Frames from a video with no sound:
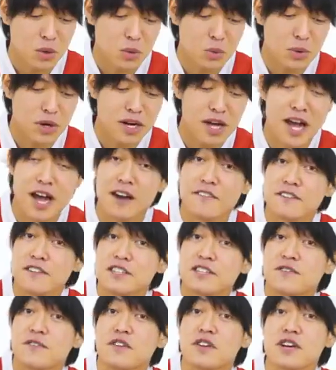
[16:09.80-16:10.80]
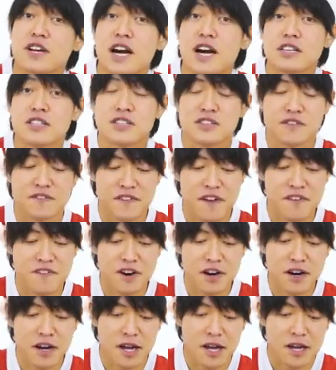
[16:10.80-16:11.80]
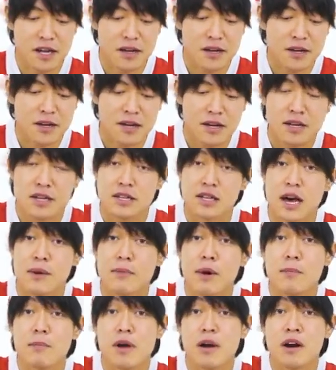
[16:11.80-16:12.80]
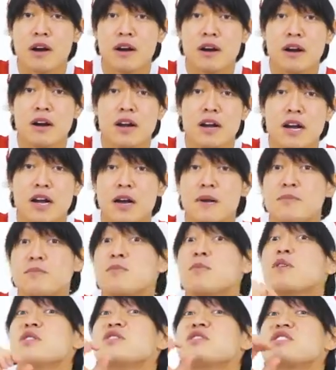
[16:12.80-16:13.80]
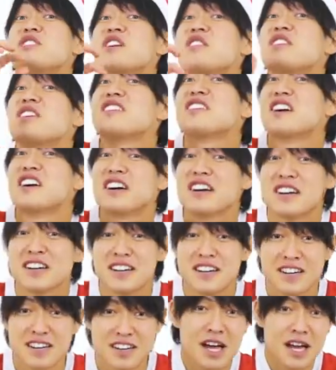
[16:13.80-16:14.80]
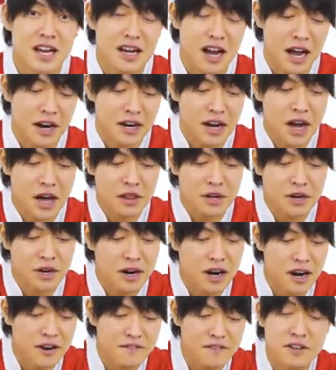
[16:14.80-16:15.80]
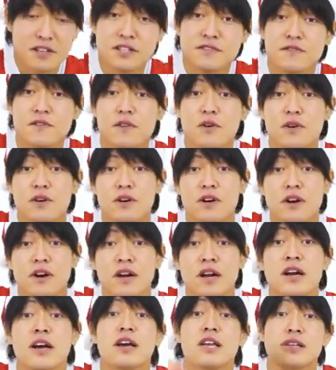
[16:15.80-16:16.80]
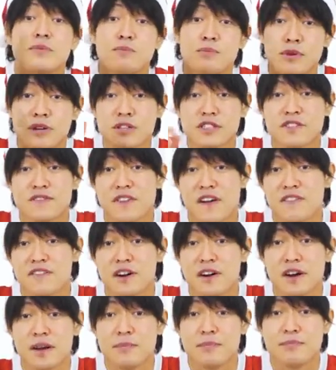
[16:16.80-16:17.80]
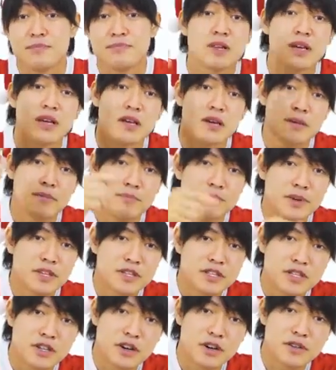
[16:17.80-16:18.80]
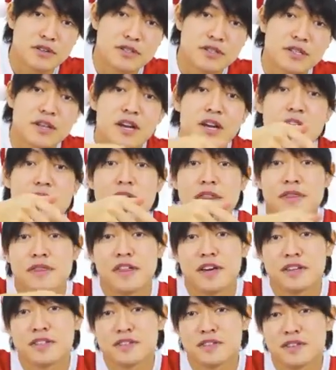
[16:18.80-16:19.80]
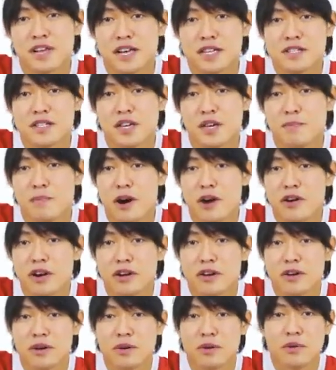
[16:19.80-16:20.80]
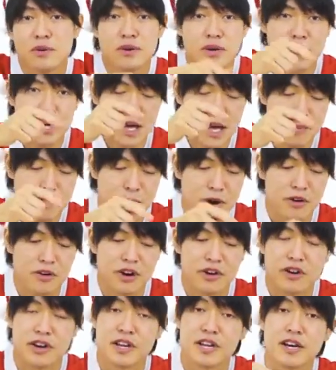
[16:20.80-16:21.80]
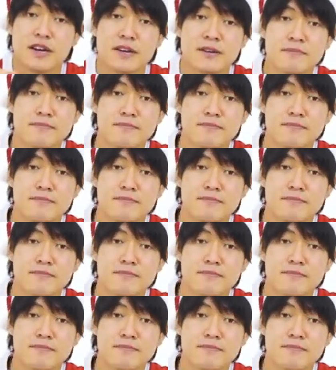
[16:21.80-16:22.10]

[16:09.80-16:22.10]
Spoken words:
One half is for Kazu's favorite, camembert and mozzarella. And another half is for Muk's favorite, meat sauce, thick sliced Iberico, and margarita.